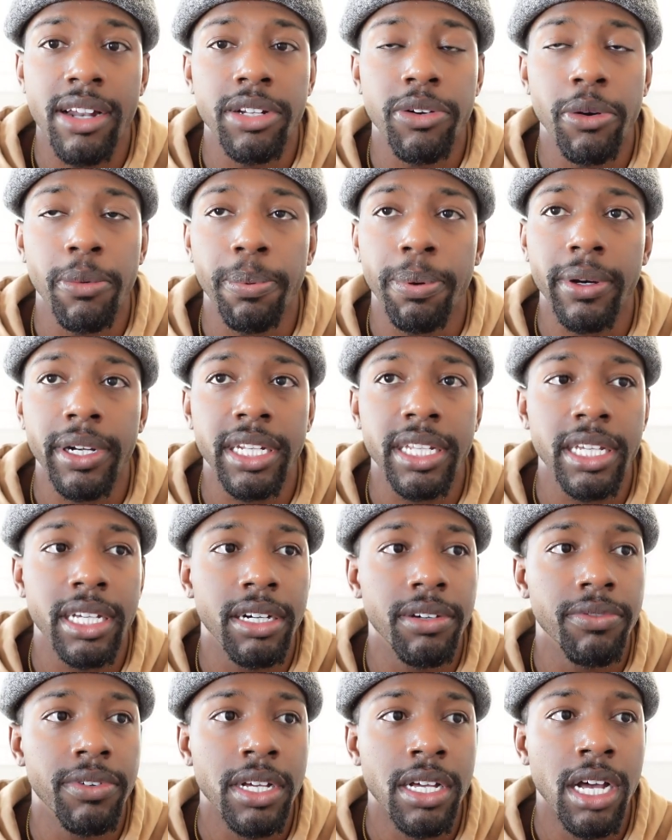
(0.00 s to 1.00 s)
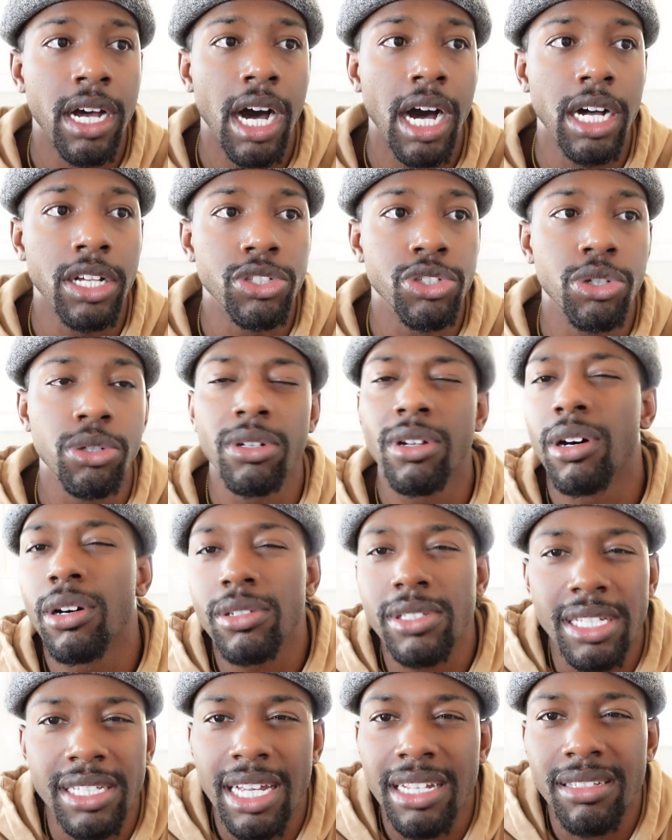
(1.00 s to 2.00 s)
There were plenty of
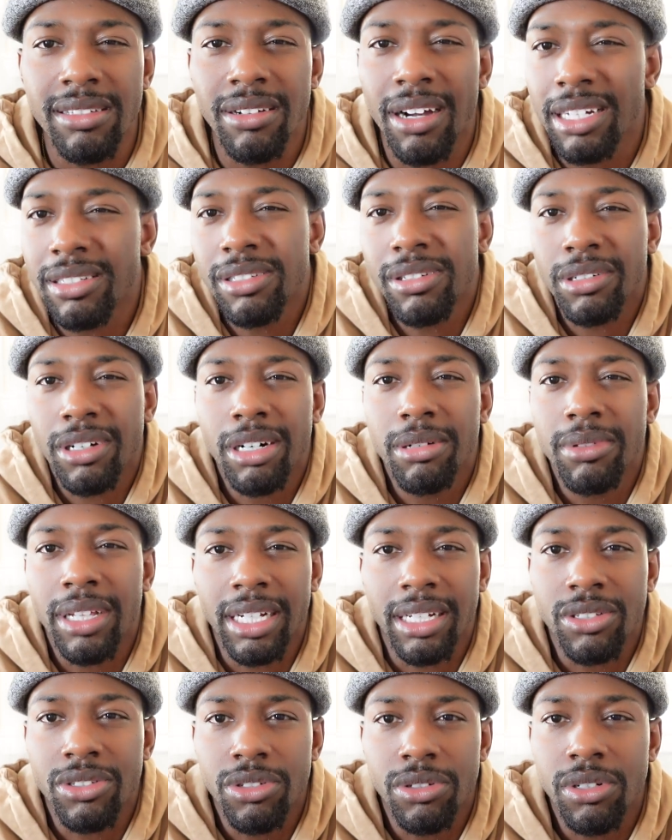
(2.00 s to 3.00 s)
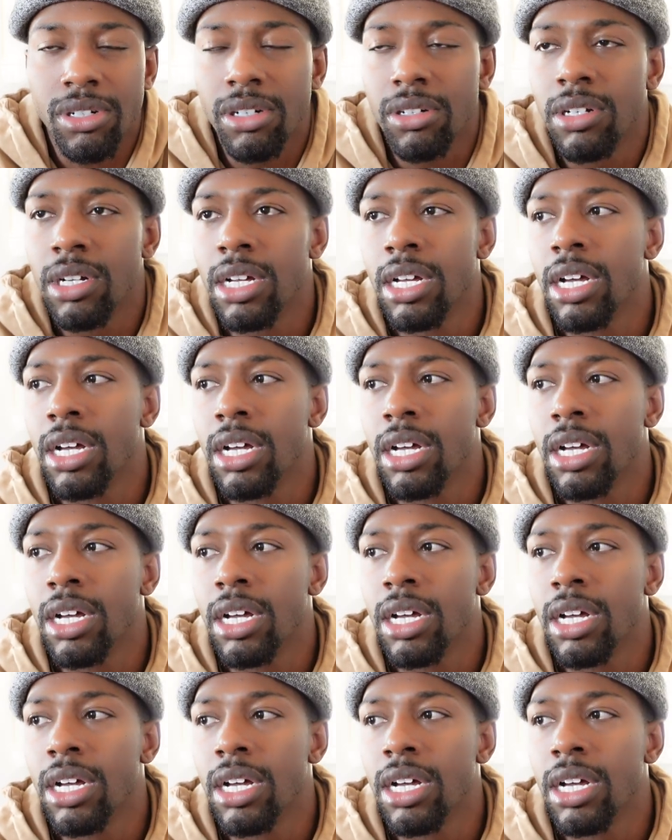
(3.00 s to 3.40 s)
judos, as I still call them like a judo,